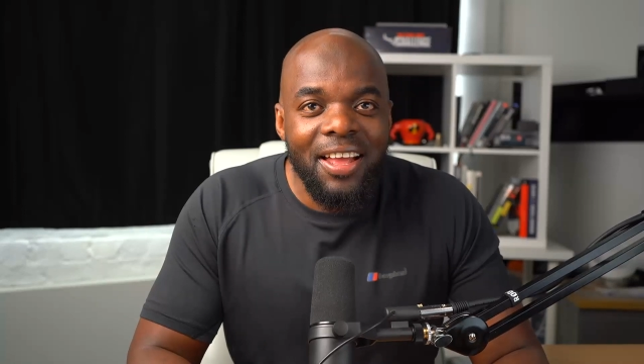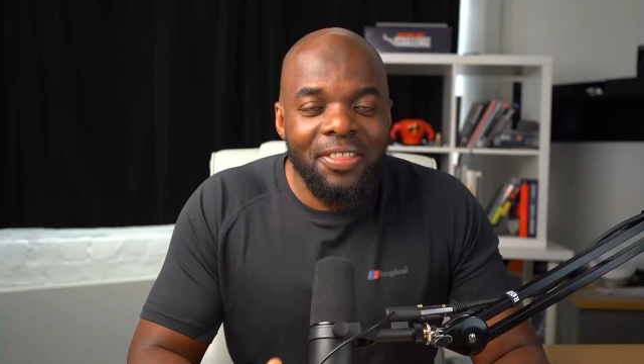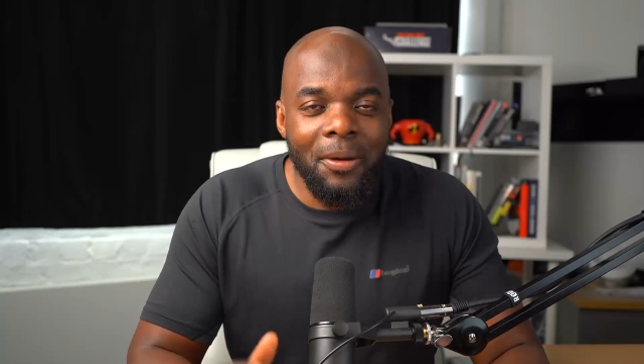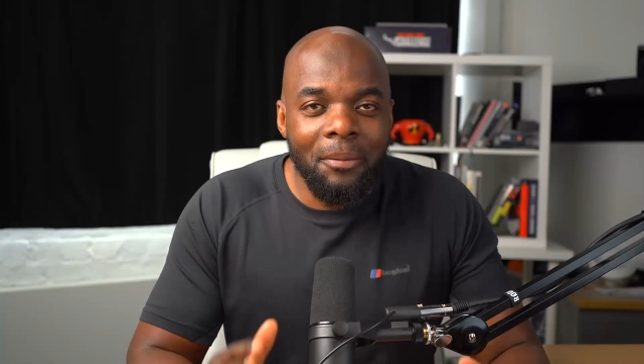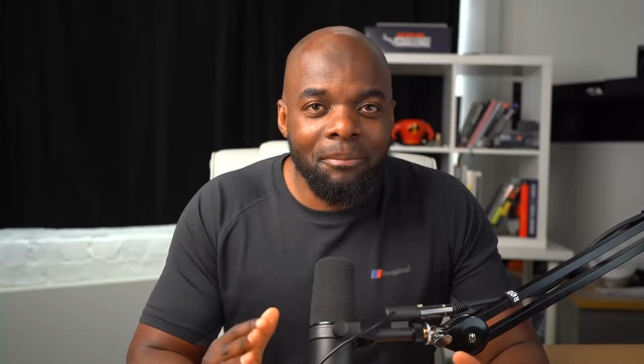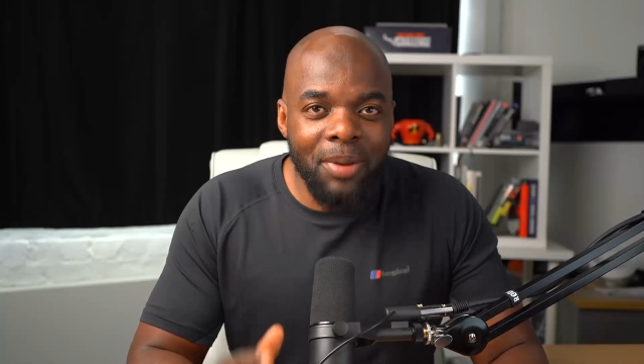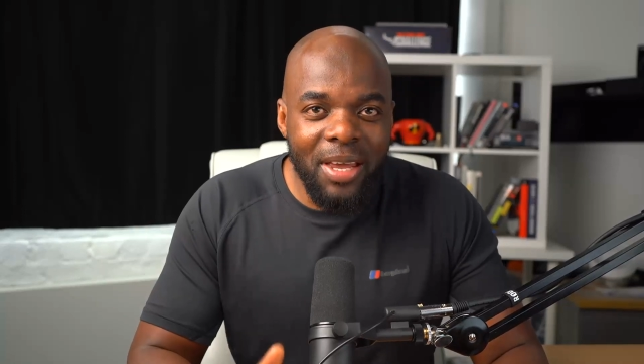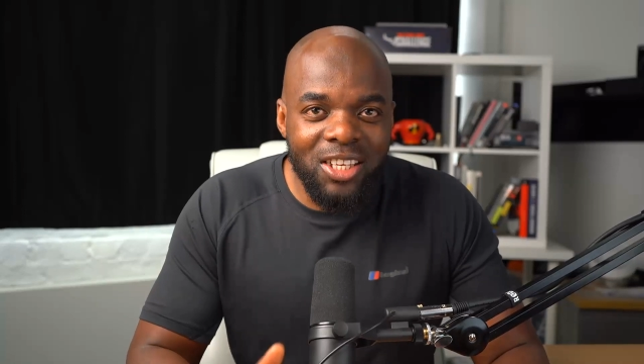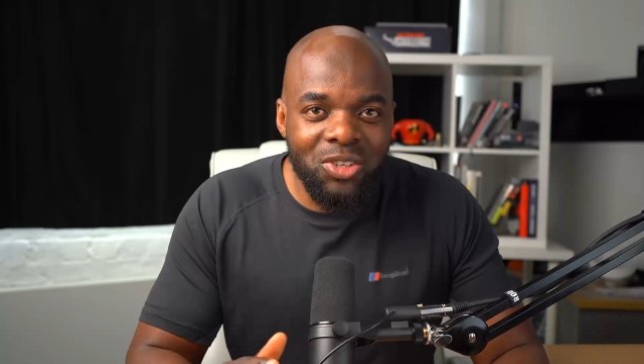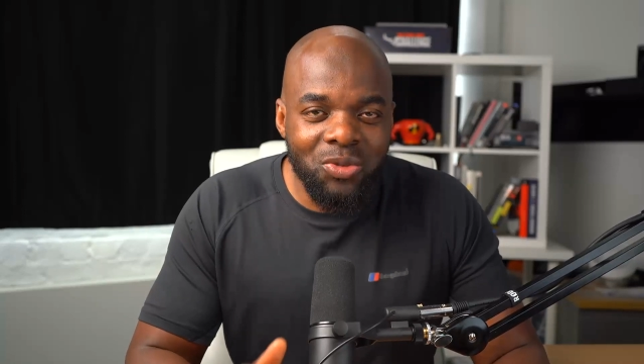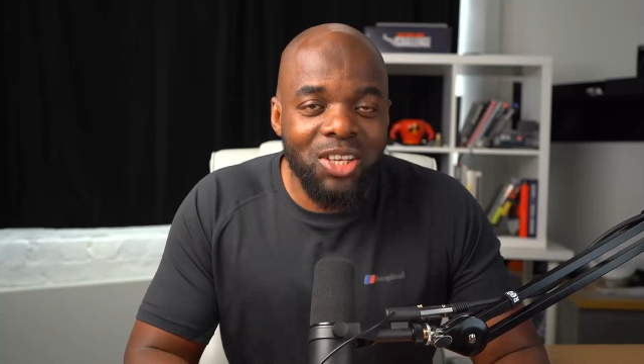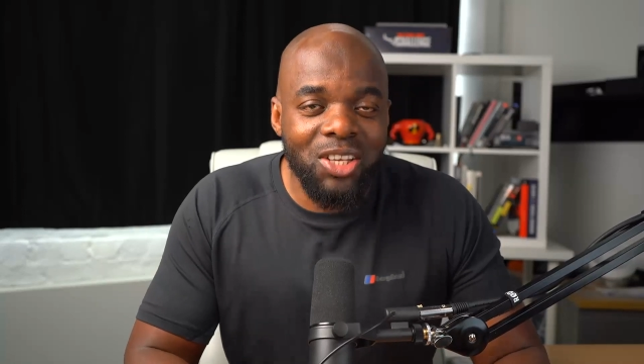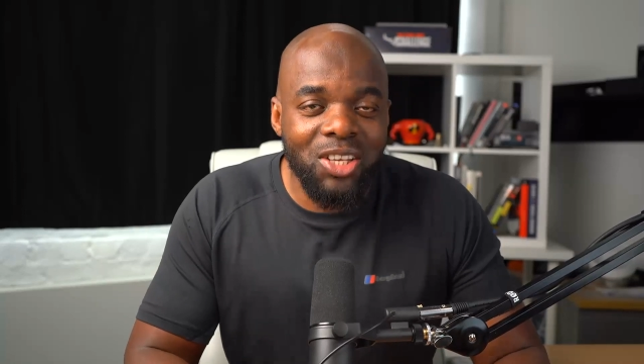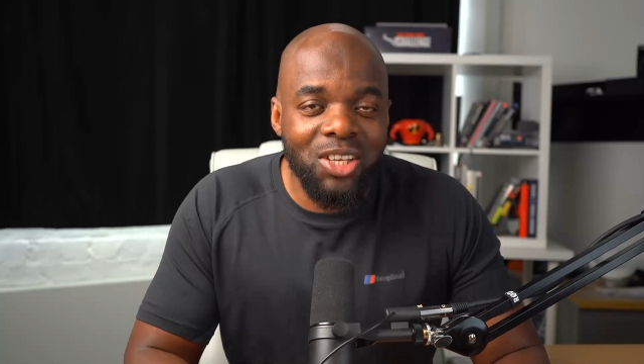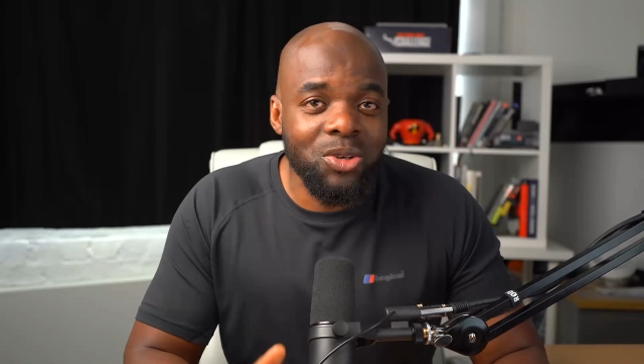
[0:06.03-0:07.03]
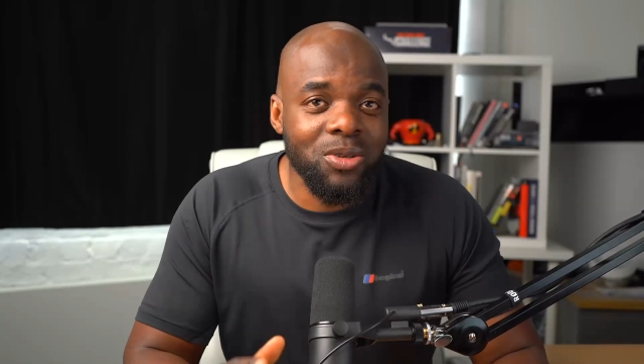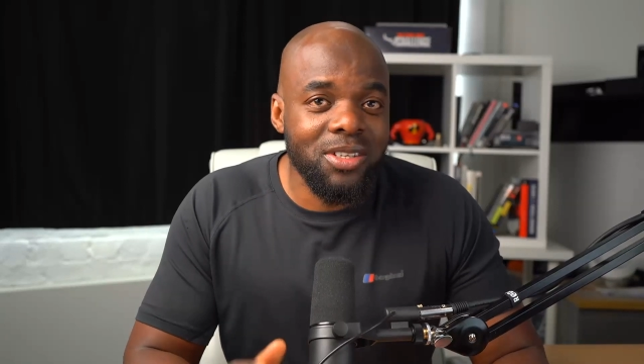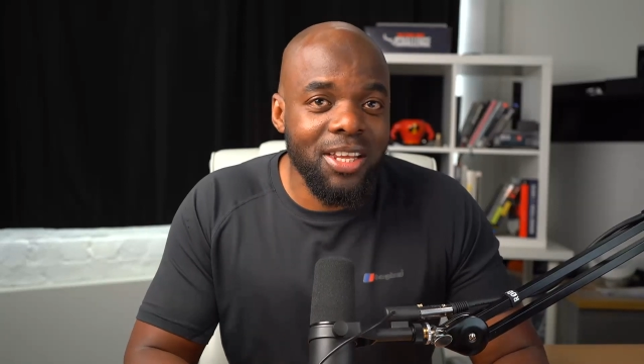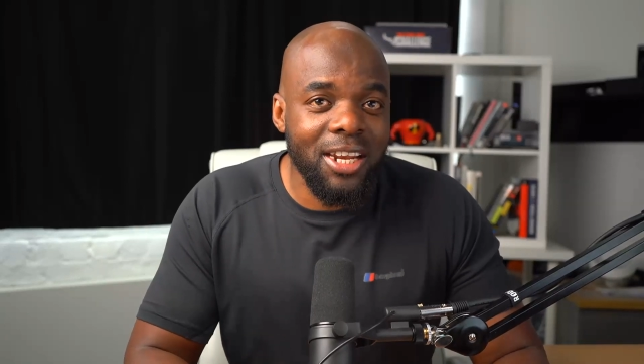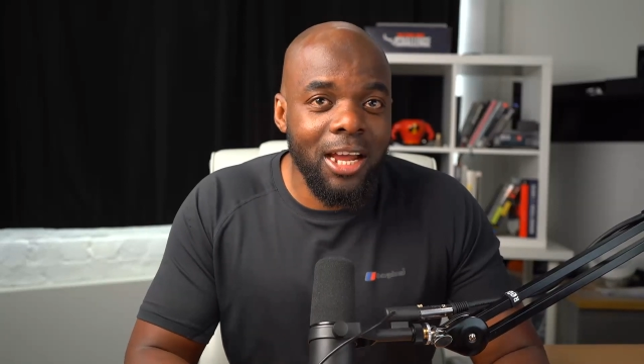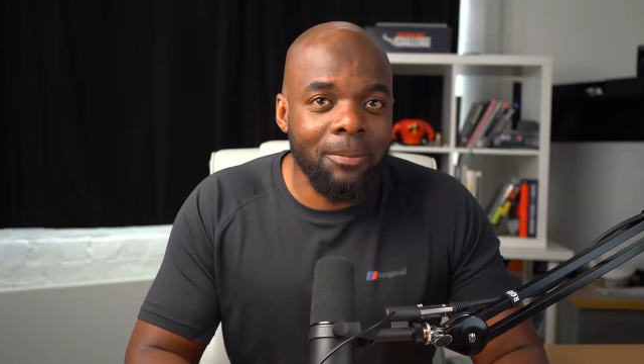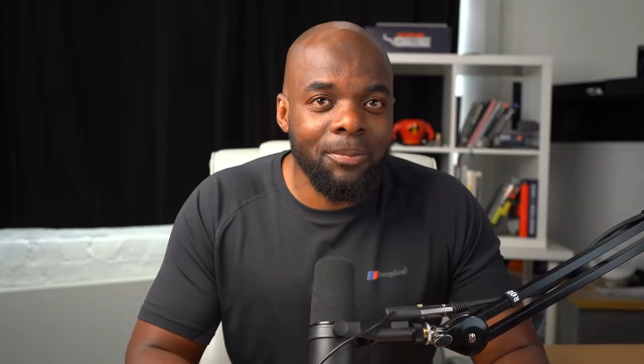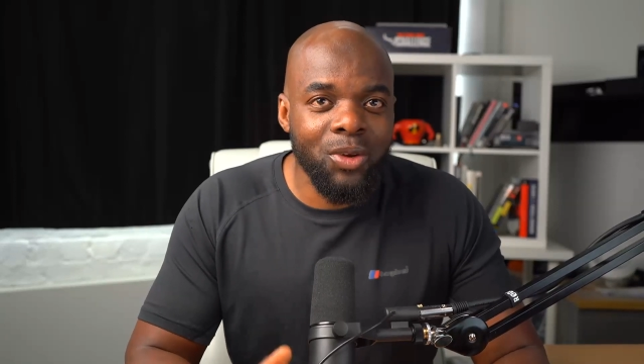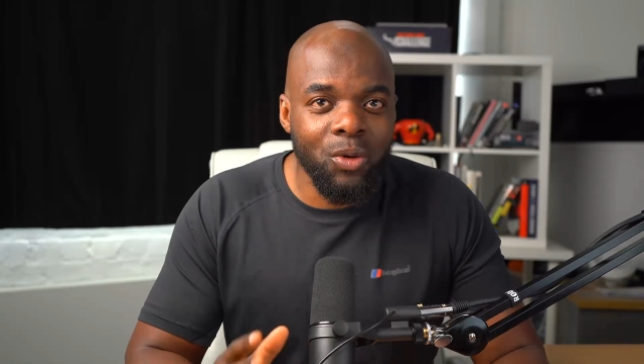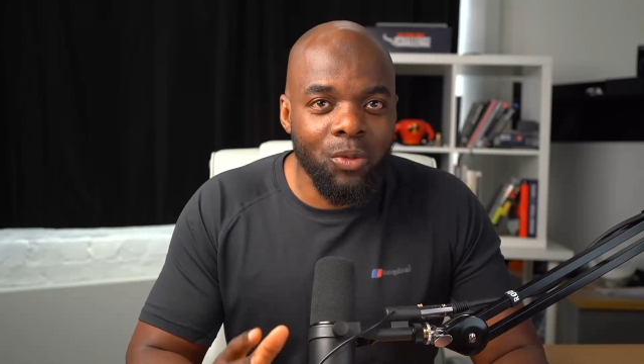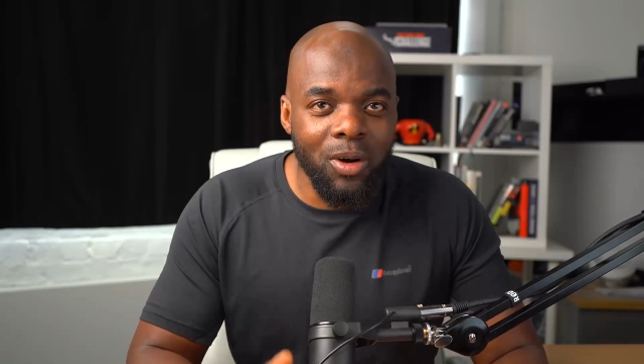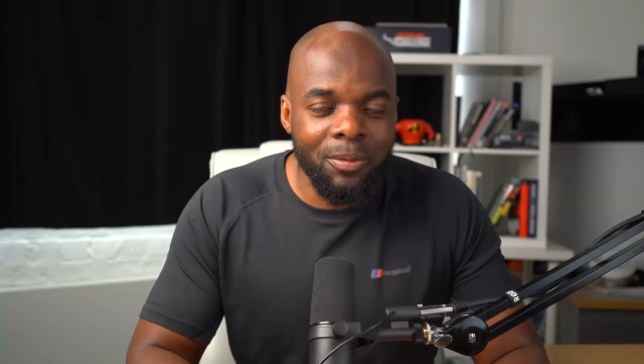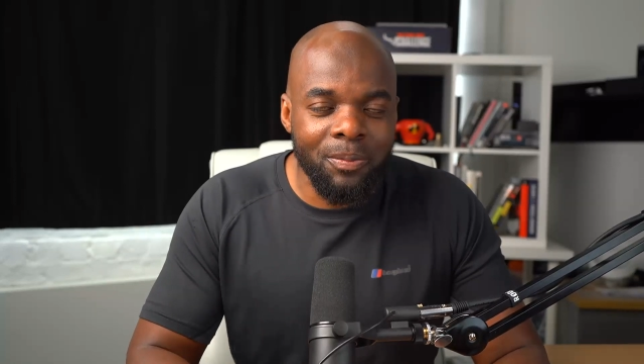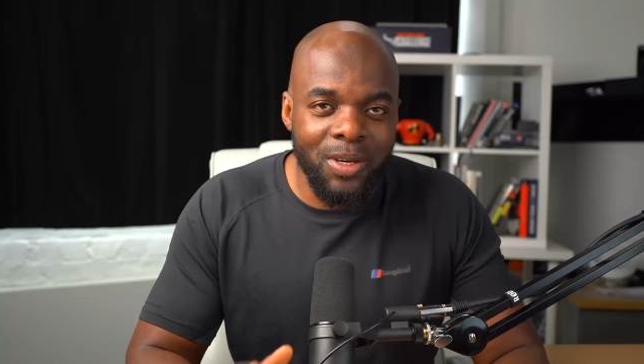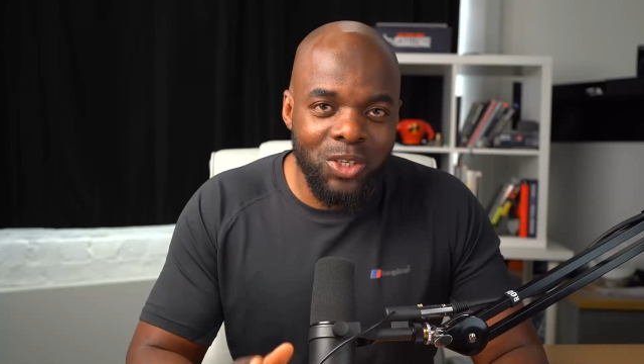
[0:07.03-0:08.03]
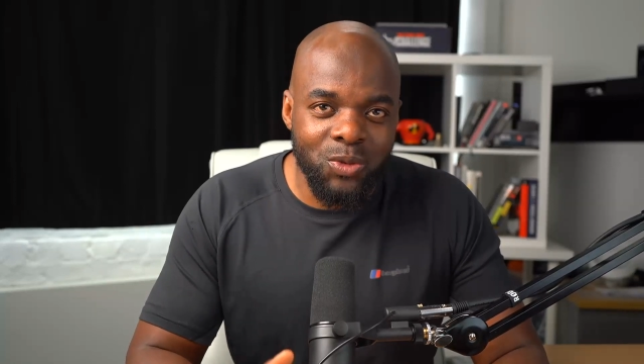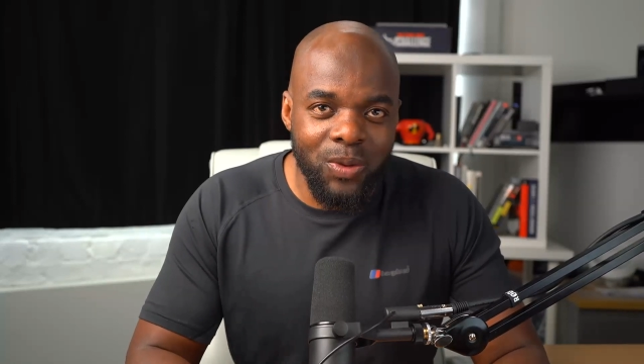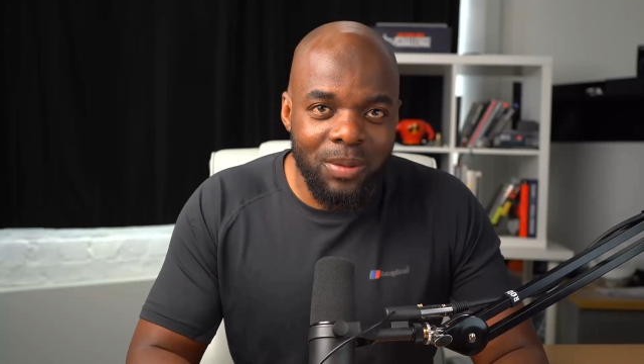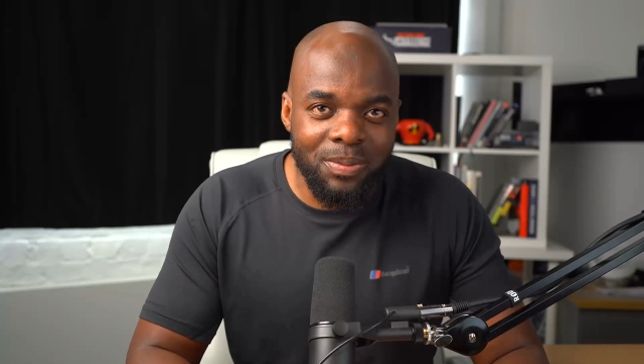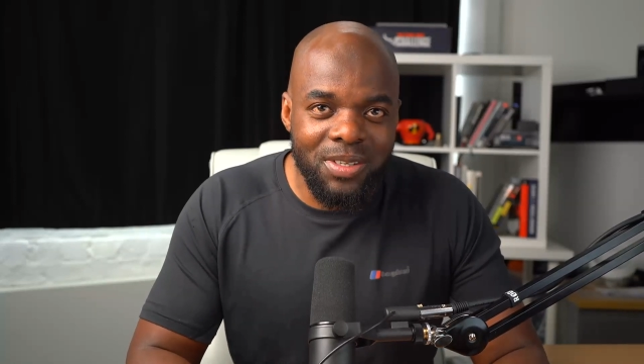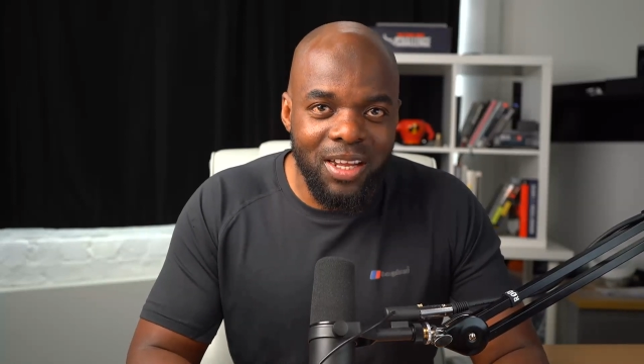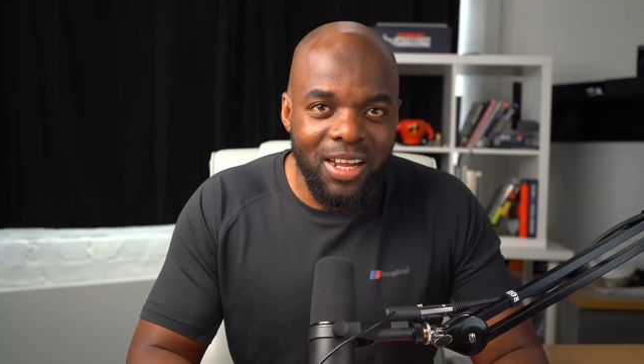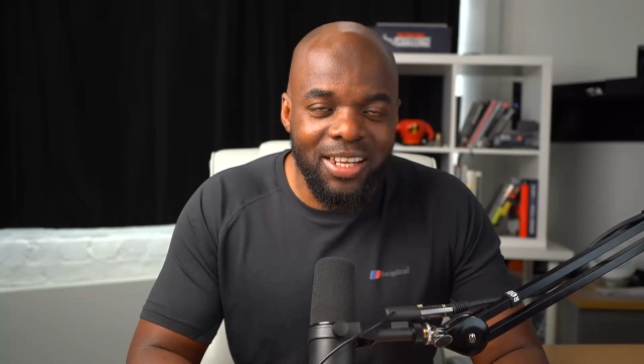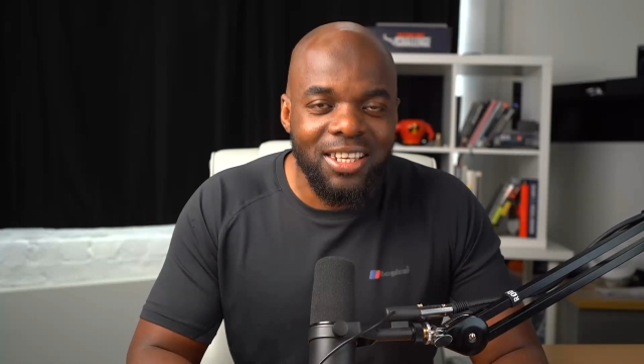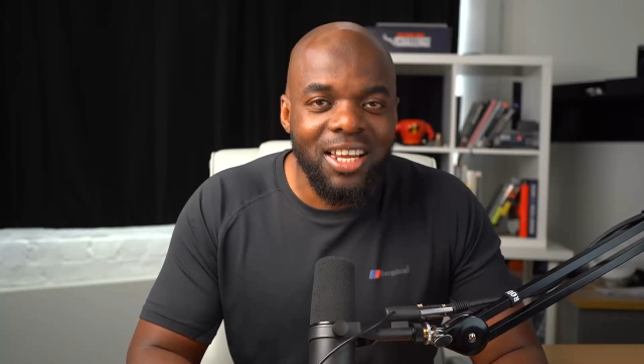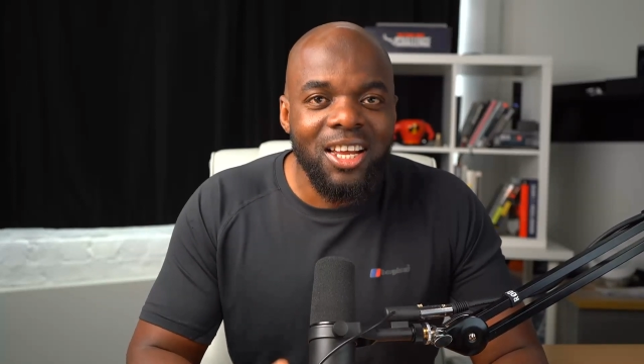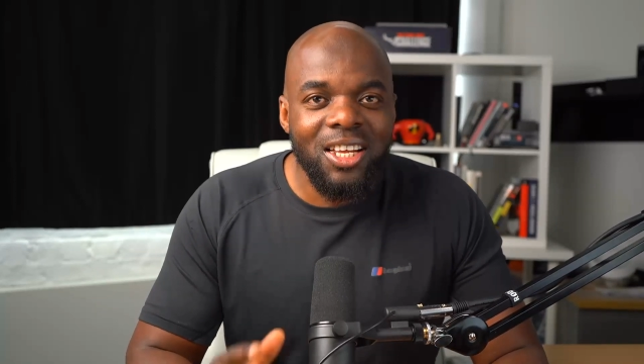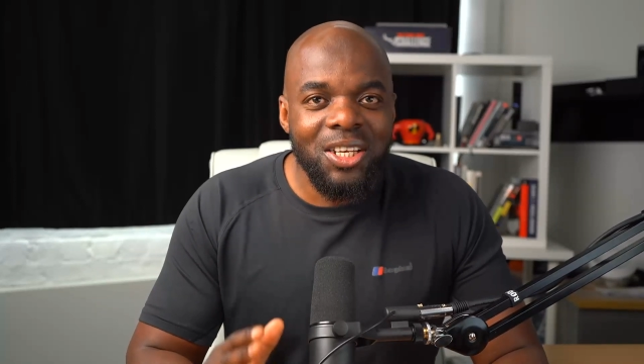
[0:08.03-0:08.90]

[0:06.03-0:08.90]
the best way to set up your WordPress website